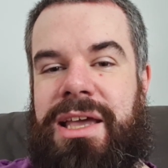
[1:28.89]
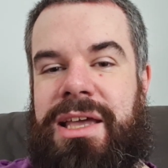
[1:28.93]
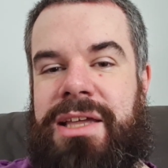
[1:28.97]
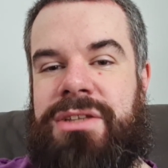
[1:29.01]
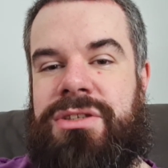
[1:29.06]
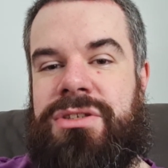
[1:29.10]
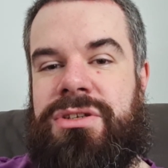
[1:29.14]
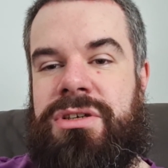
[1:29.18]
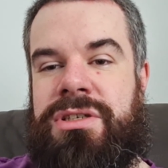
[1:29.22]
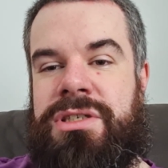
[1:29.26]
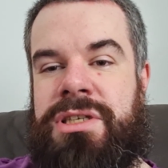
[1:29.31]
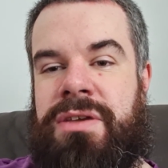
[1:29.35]

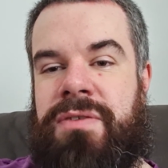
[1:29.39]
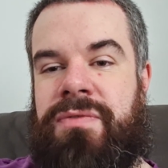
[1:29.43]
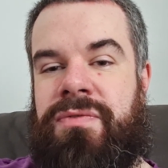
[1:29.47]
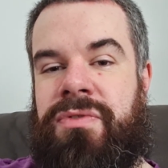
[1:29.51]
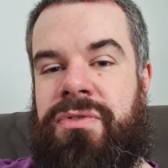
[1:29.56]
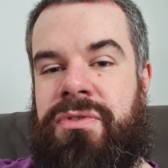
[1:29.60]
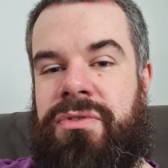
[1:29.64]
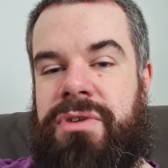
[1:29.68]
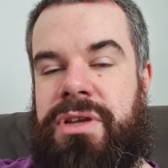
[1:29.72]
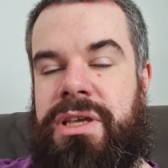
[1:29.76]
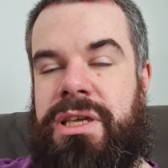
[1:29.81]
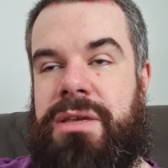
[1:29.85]
It does
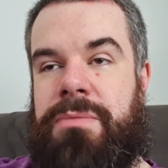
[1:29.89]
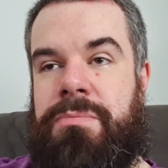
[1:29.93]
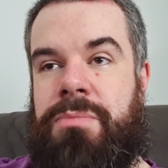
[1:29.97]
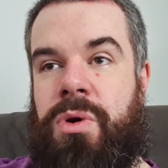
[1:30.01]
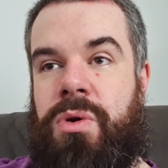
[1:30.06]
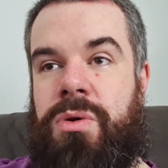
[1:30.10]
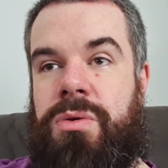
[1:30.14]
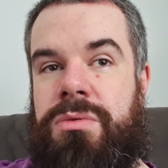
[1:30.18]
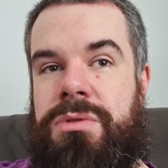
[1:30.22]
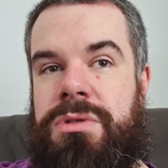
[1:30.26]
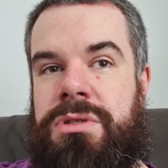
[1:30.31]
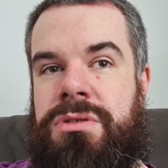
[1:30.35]
have three
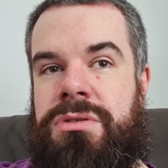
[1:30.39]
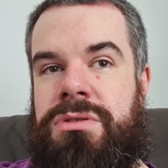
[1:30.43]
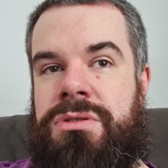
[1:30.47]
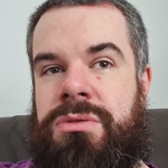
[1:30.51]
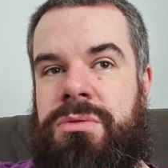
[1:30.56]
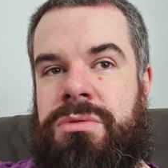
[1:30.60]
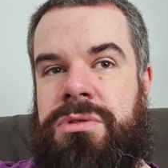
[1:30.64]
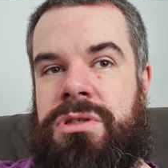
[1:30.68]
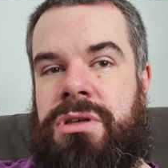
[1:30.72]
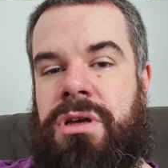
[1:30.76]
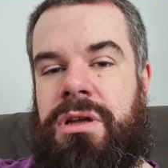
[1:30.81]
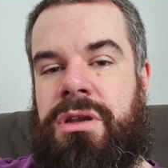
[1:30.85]
modes,
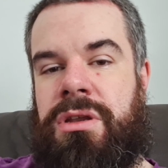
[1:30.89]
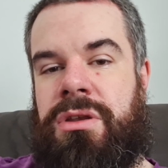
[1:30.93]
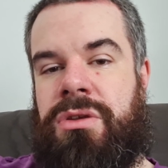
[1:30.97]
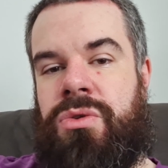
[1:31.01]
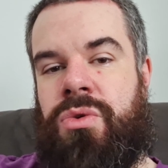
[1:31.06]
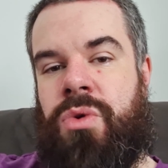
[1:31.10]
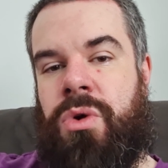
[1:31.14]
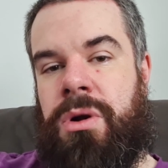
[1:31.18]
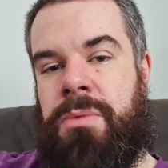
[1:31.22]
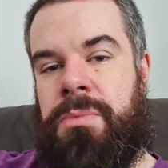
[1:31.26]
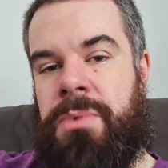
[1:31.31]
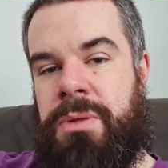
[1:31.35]
so it's got a
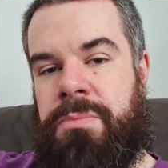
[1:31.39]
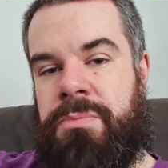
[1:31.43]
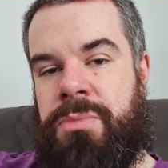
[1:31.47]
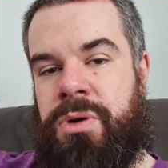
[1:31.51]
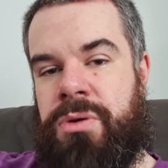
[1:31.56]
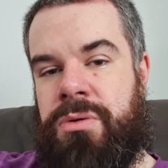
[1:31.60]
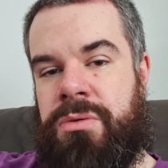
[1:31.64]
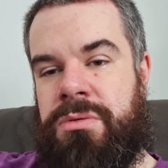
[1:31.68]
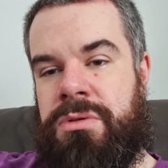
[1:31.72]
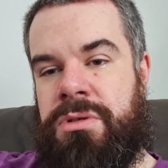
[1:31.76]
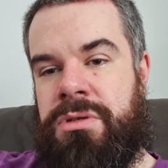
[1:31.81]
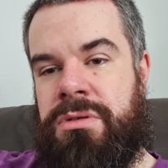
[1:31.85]
normal
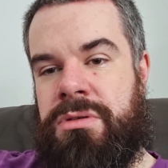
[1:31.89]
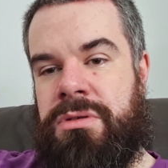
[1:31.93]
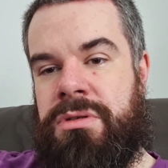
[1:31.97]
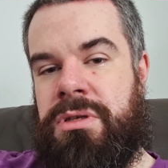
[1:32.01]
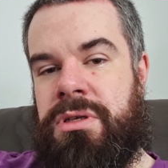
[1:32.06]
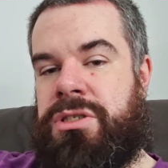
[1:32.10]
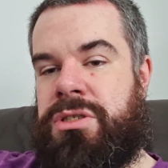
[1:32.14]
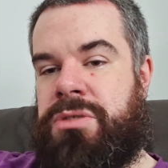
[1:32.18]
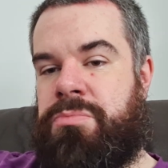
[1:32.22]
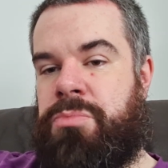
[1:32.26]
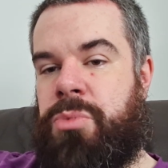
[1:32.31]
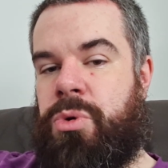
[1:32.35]
mode,
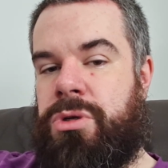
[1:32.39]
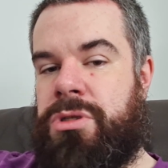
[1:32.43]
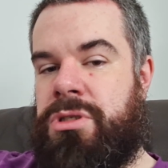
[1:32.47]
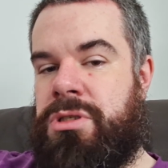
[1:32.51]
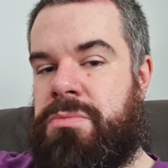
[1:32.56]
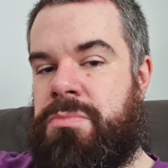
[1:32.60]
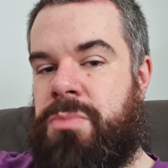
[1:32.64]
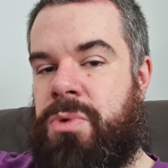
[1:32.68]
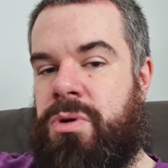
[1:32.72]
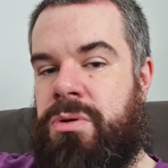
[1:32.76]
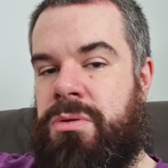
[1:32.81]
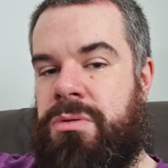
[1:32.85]
a
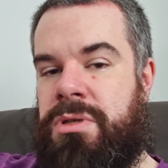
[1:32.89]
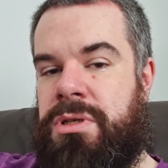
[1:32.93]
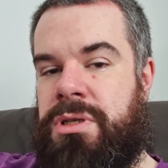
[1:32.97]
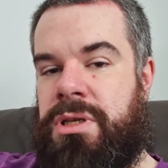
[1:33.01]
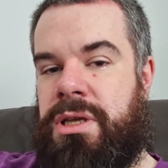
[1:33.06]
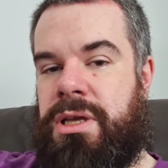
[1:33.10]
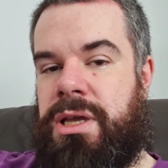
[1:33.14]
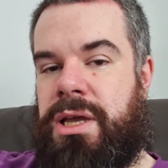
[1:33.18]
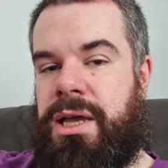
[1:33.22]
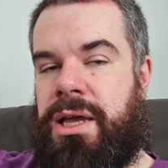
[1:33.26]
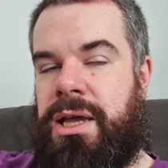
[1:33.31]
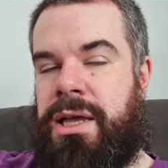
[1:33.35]
sports mode,
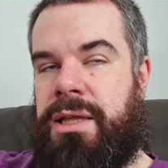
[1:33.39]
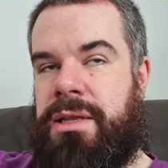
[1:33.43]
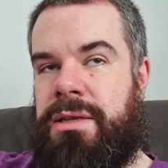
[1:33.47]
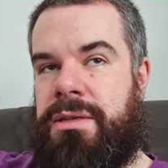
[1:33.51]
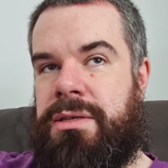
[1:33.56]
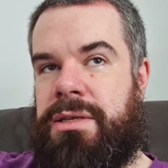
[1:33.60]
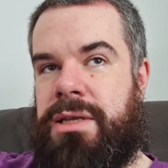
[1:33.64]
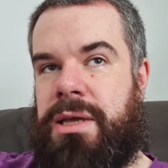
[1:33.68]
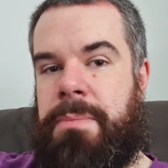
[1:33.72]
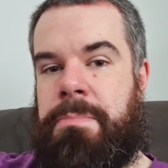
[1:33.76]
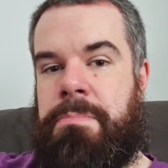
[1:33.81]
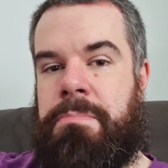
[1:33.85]

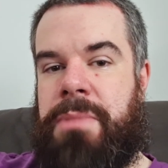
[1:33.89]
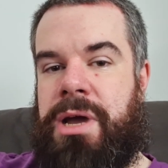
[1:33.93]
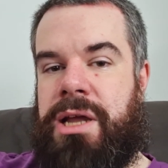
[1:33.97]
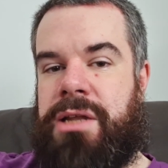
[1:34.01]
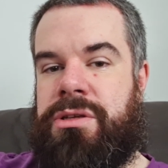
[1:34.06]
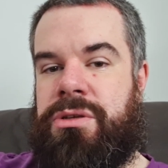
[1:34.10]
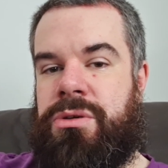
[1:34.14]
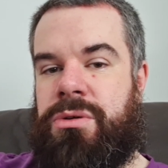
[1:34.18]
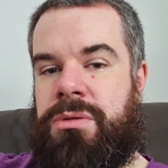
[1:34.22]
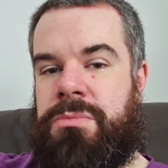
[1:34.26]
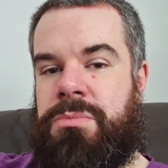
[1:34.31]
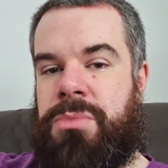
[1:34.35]
and a
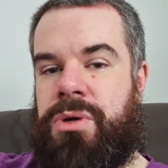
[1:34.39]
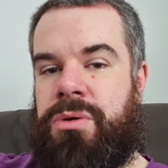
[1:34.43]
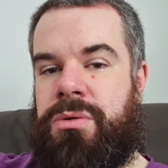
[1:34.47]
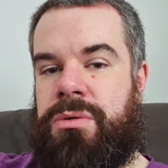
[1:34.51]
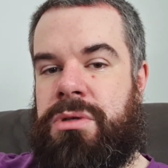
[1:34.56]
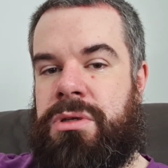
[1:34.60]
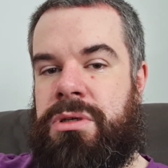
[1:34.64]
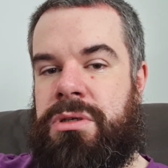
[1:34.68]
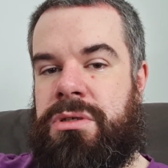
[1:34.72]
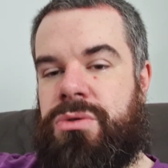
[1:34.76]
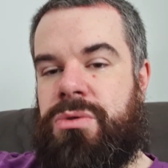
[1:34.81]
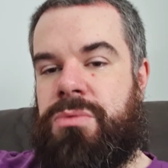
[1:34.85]
manual
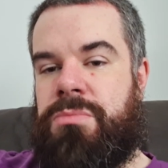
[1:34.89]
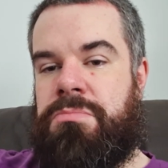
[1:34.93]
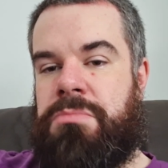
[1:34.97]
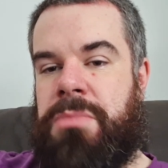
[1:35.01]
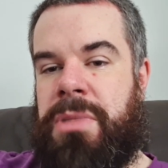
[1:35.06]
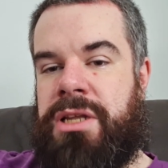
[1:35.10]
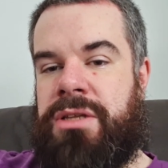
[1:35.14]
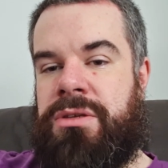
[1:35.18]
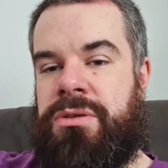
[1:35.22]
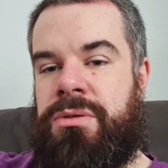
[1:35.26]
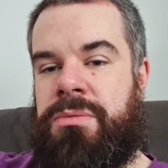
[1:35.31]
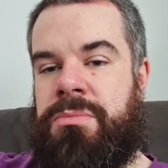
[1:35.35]
mode. So
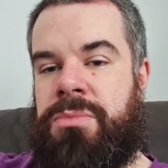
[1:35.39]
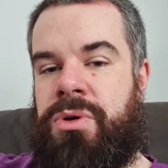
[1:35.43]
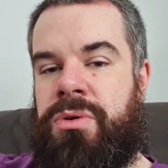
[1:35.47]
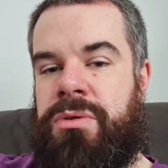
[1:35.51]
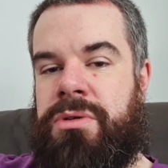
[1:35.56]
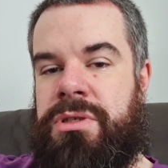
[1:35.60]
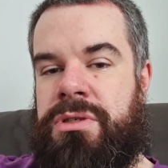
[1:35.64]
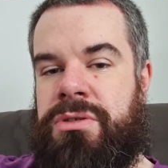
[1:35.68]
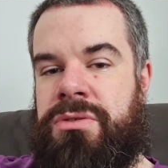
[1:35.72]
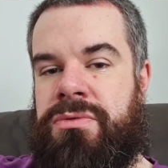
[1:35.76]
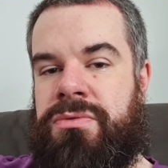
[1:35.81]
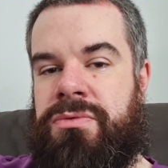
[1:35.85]
manual
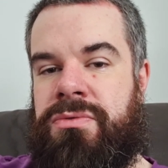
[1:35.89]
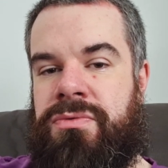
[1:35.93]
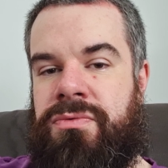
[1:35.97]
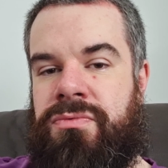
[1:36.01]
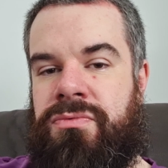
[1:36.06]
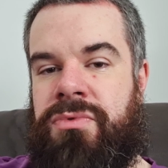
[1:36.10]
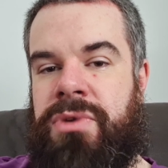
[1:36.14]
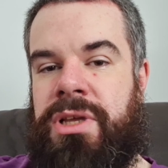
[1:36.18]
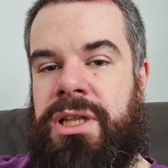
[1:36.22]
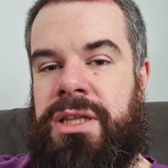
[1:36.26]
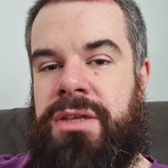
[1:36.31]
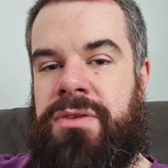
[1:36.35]
mode is
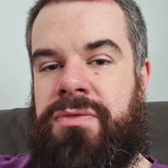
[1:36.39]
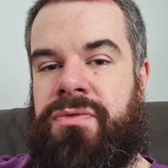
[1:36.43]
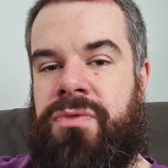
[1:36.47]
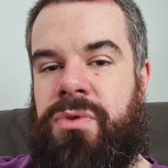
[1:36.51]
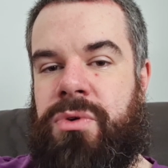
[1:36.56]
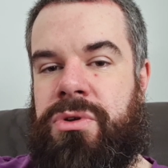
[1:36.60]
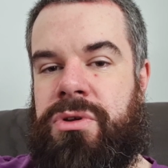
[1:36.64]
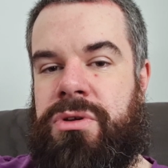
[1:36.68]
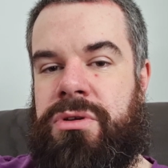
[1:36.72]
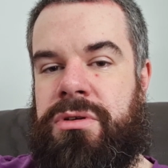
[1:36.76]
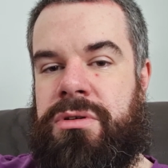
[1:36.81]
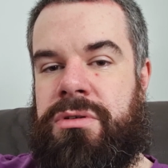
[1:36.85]
really
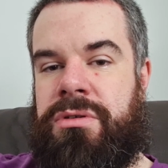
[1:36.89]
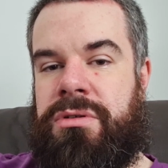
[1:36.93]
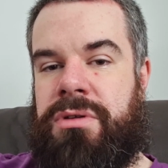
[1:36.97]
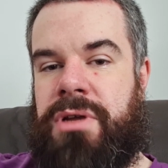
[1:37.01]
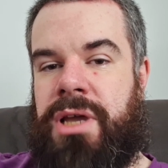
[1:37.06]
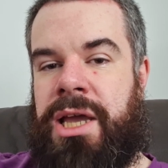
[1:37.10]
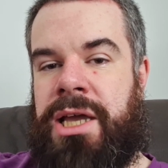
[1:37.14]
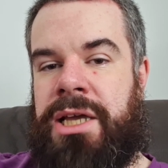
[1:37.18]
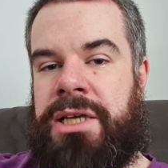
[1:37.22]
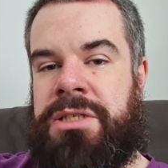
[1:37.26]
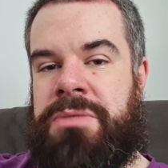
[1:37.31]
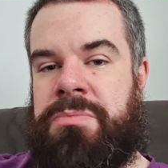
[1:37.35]
for
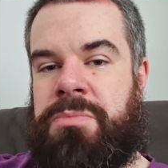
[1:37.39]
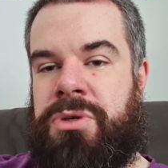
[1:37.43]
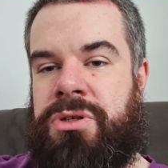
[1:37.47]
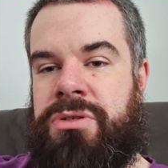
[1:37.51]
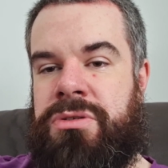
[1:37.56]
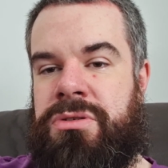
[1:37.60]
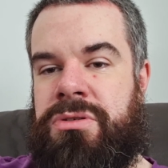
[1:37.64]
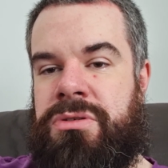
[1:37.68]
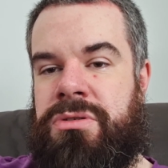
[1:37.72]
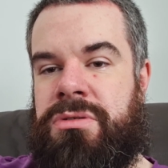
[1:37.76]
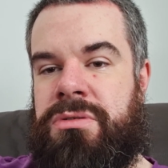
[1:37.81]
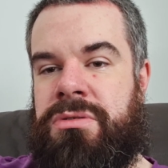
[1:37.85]
your
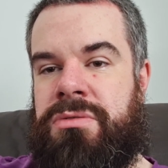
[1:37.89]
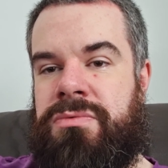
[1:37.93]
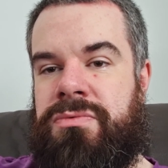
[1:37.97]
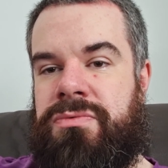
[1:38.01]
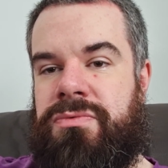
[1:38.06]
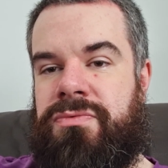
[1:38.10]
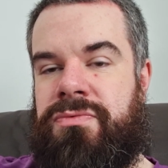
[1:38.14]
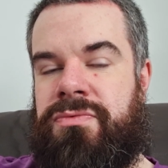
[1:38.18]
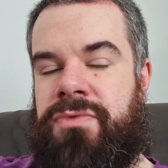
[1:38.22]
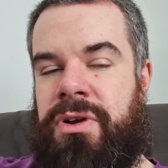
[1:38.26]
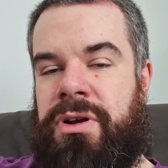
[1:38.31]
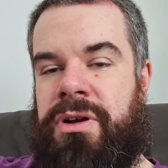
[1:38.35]
experts, your
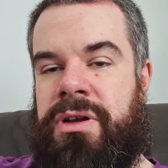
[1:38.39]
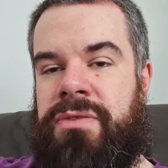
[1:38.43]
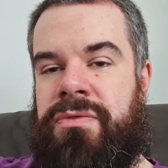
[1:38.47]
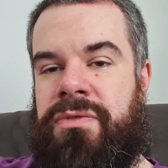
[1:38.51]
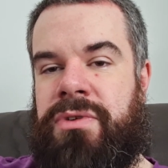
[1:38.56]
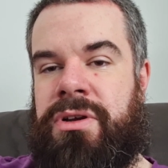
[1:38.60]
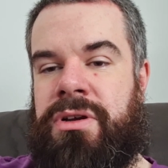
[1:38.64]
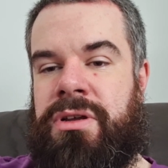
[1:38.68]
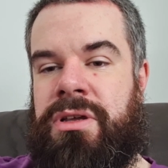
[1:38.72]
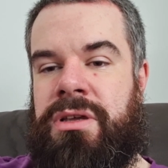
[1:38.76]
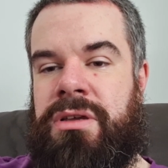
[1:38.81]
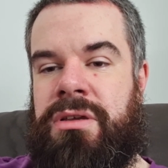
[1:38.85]

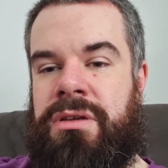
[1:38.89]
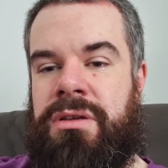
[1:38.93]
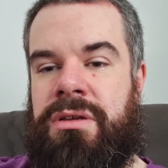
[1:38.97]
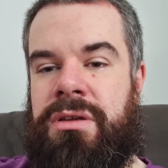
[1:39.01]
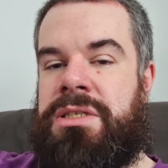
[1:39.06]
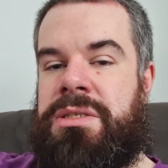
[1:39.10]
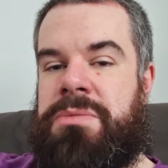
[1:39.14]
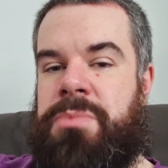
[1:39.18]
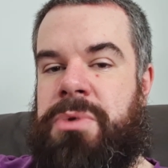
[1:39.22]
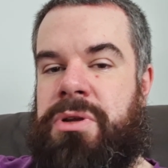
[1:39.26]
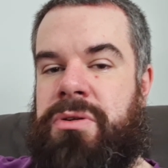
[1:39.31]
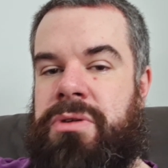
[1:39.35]
very
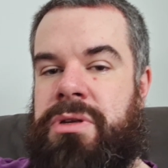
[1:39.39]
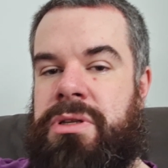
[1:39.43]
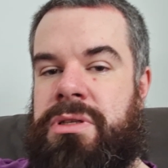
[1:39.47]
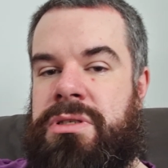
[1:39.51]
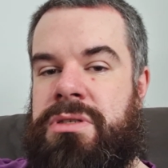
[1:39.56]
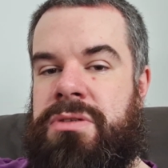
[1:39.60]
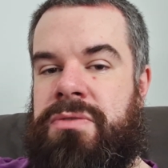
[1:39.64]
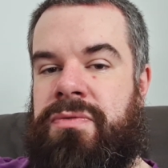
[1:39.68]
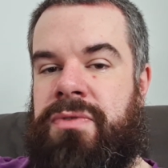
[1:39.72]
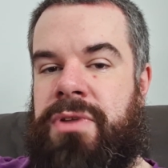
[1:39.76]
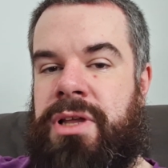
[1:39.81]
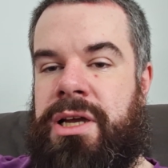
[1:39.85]

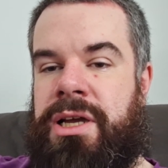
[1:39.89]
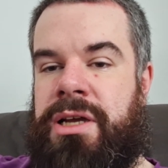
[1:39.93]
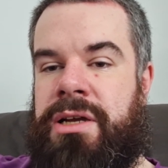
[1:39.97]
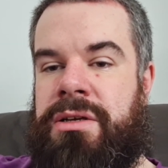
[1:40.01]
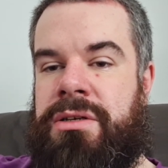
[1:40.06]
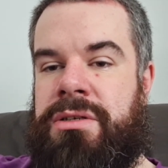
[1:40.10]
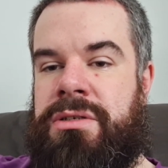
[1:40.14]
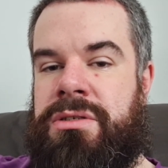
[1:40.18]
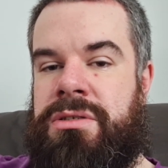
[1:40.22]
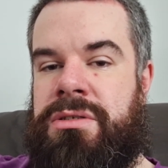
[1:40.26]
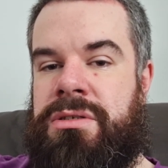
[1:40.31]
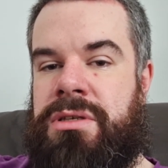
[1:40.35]
experienced
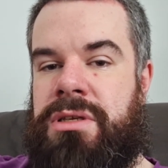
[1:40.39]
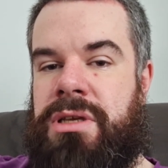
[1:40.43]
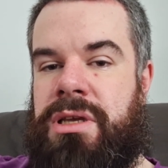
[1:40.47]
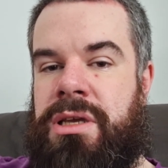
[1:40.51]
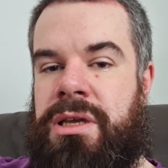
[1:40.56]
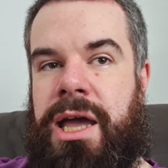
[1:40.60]
flyers.